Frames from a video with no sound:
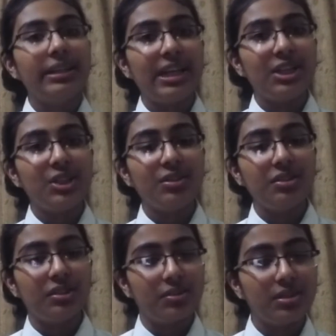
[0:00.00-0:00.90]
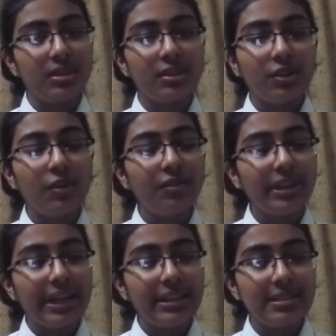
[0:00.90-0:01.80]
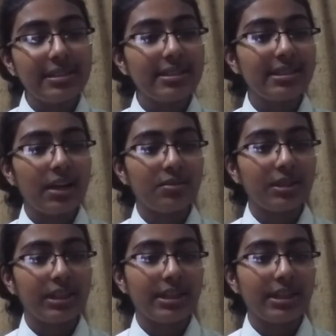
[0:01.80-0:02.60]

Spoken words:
National news. Over 96,000